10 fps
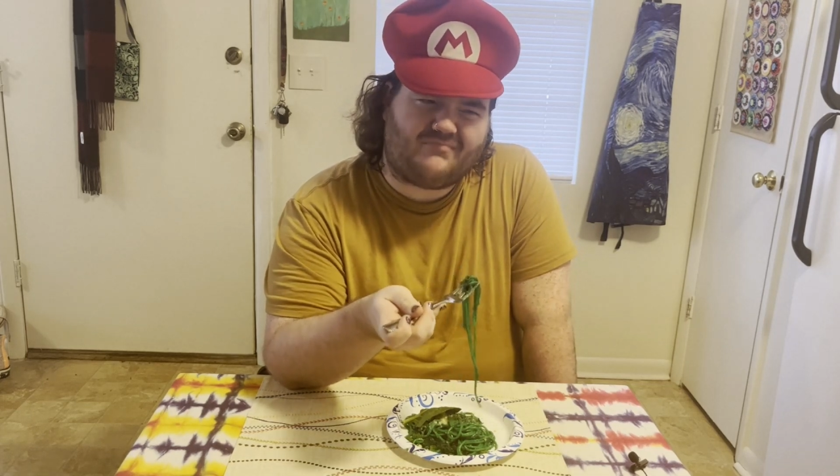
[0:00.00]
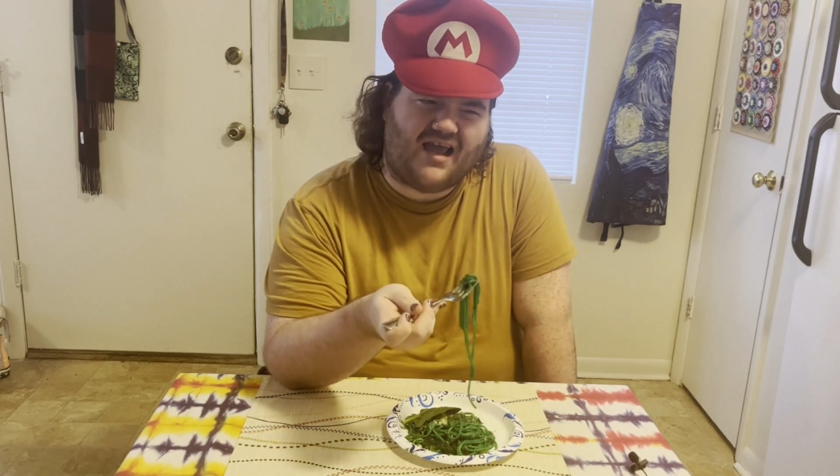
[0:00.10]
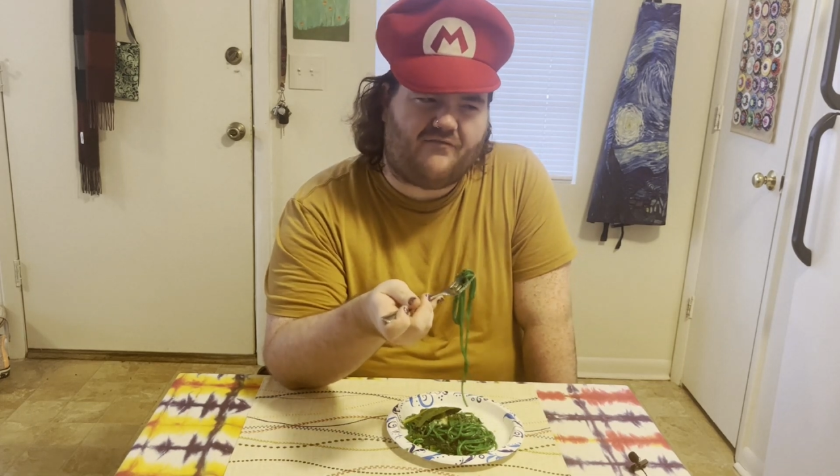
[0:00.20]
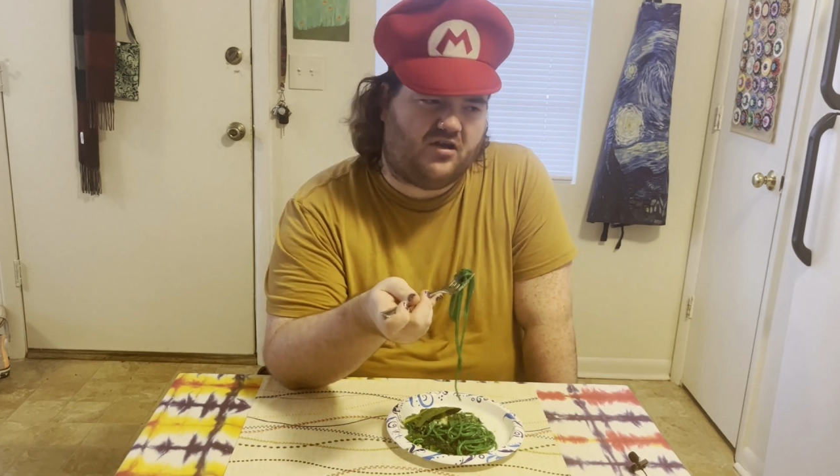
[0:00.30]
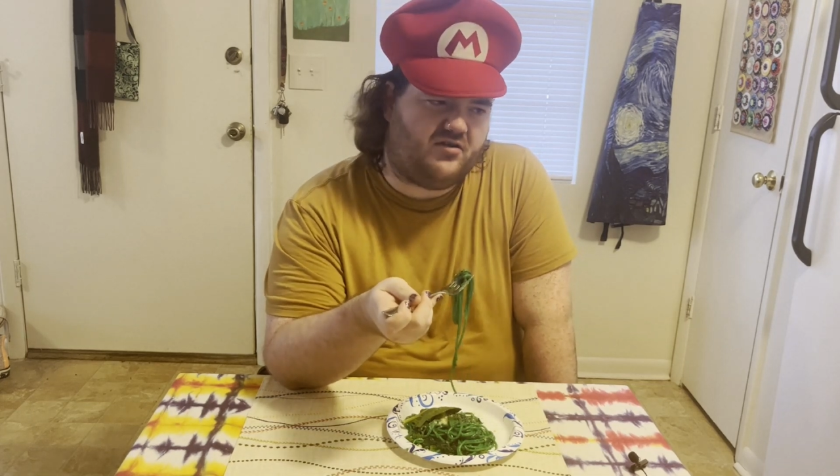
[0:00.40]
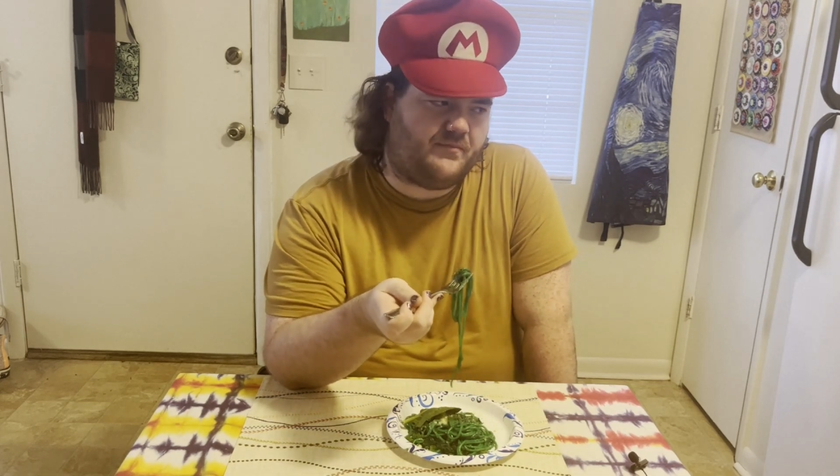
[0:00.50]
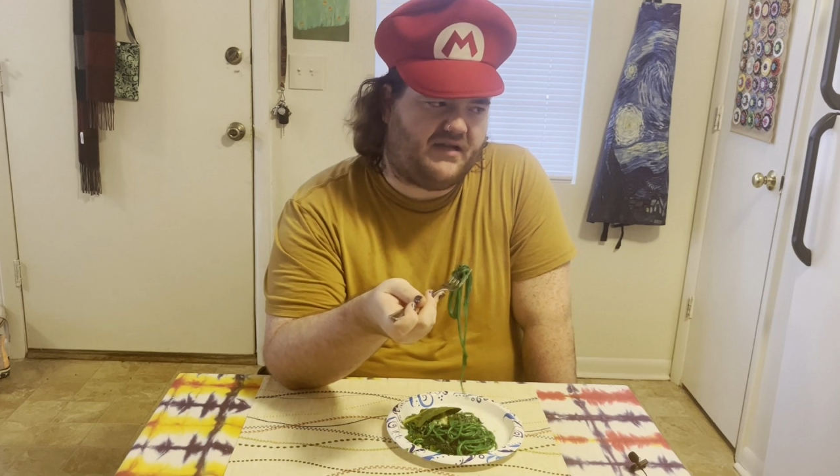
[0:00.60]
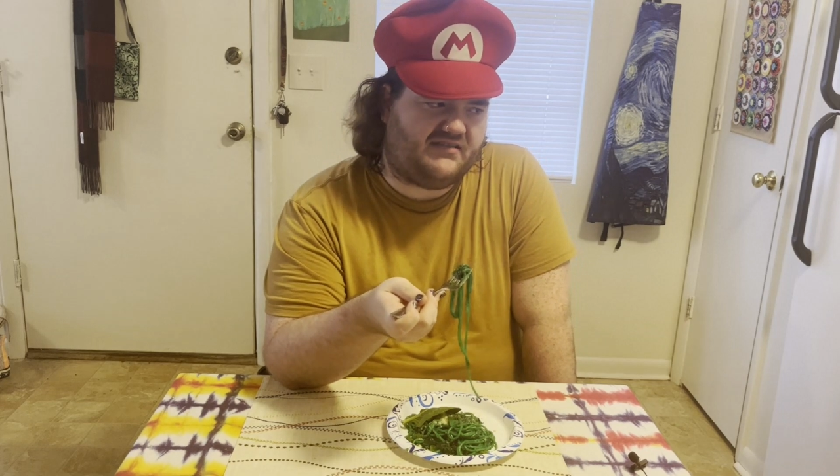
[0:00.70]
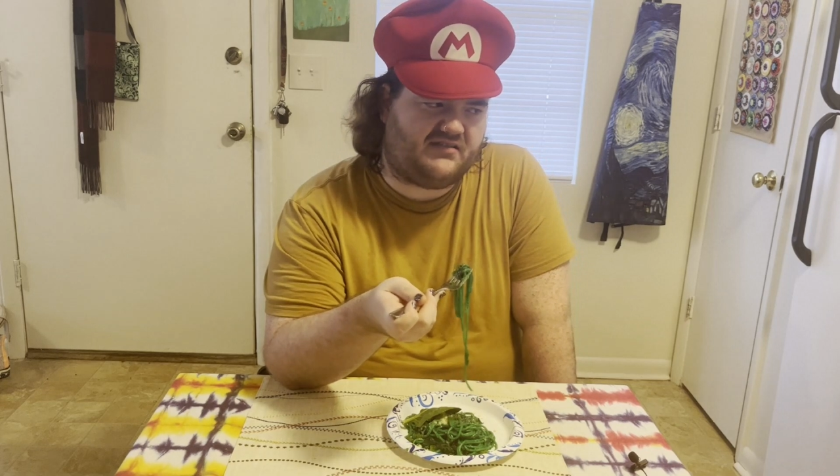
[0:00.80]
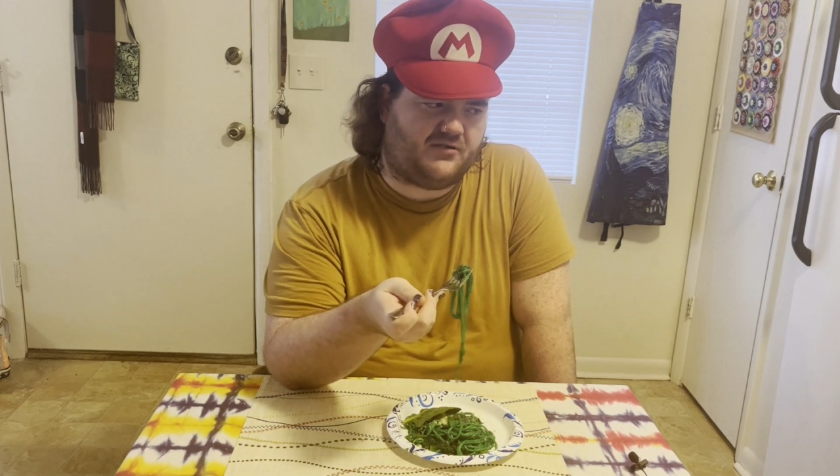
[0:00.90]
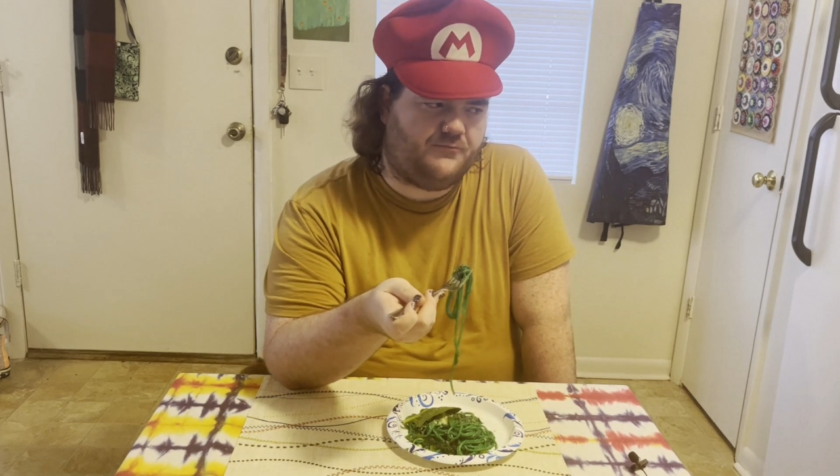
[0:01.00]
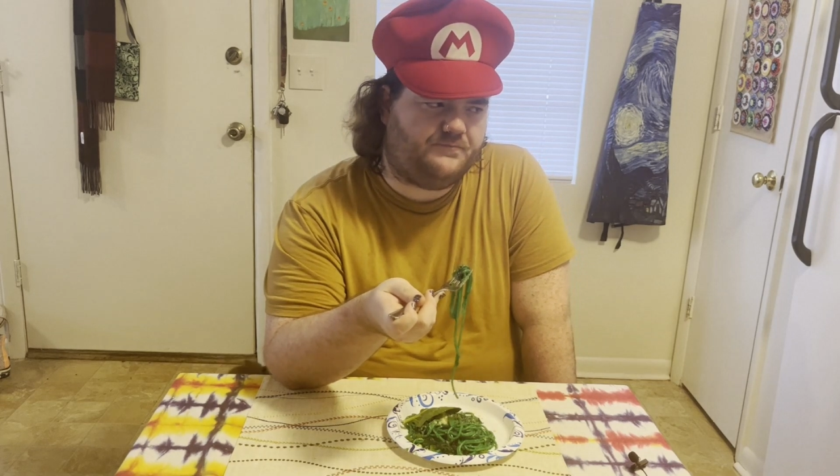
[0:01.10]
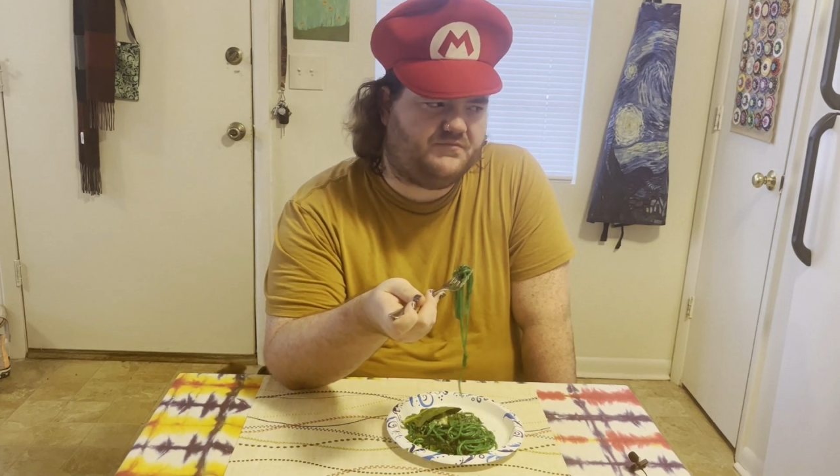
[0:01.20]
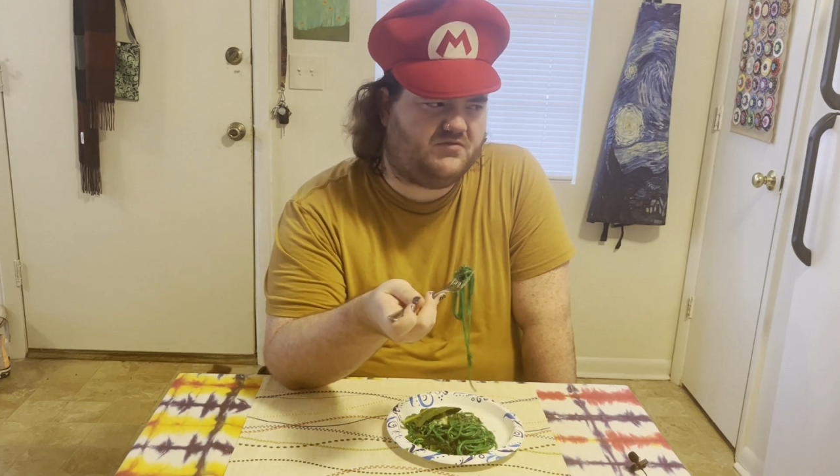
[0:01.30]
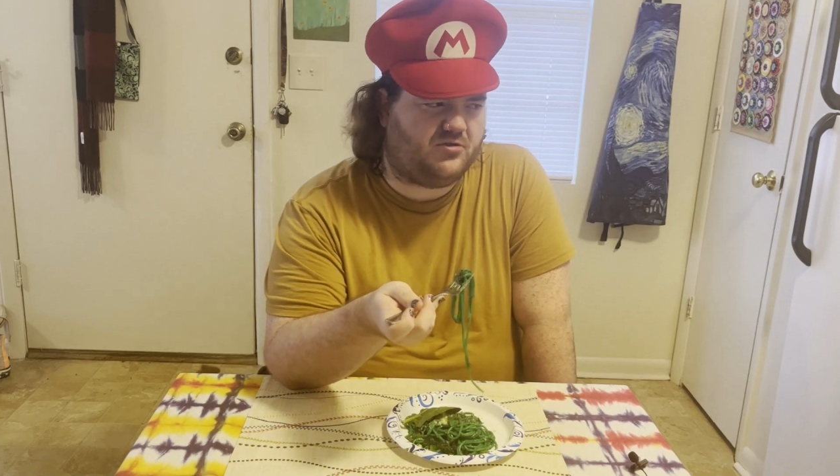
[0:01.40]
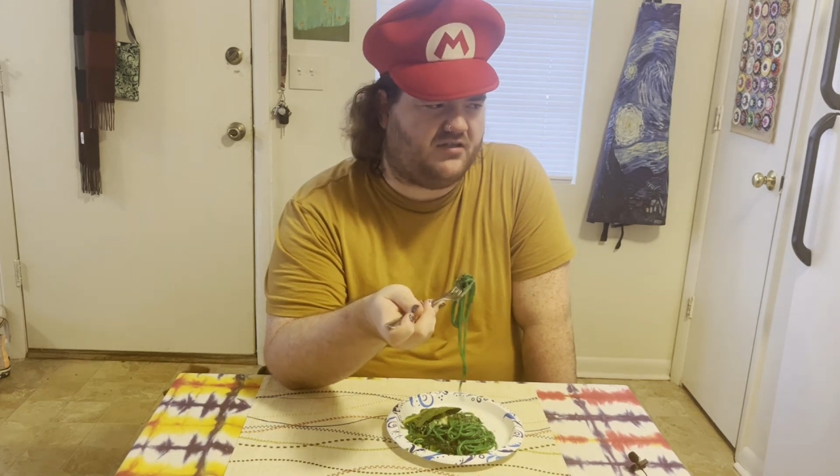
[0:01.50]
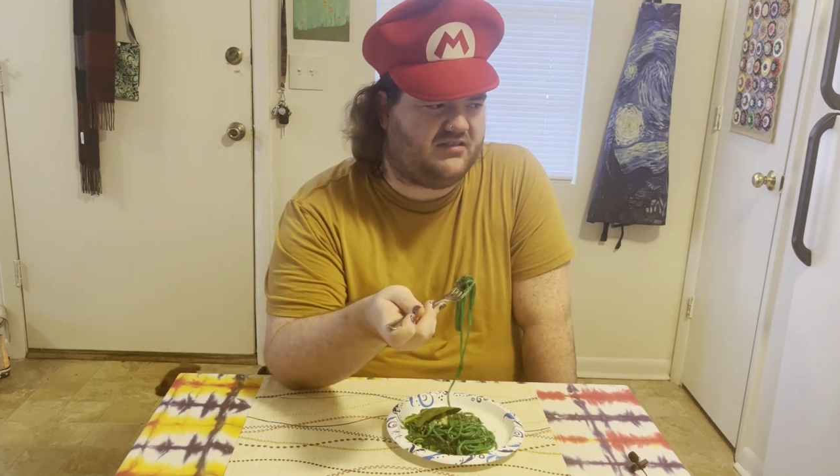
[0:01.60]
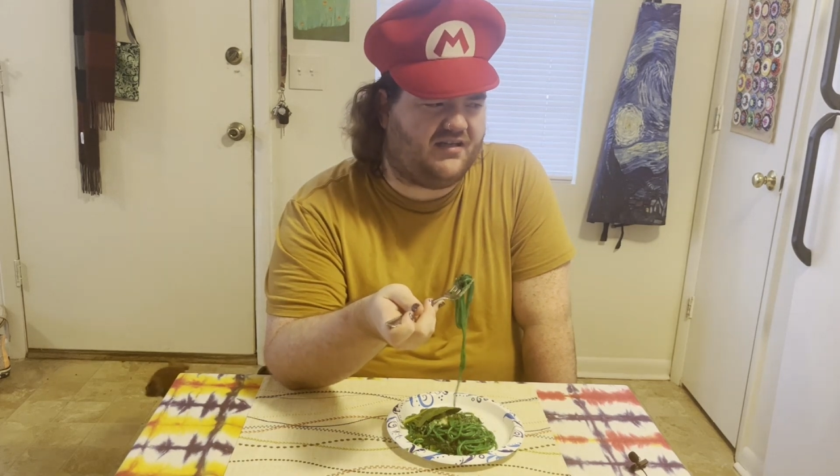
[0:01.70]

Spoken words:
heavy on the pesto, trying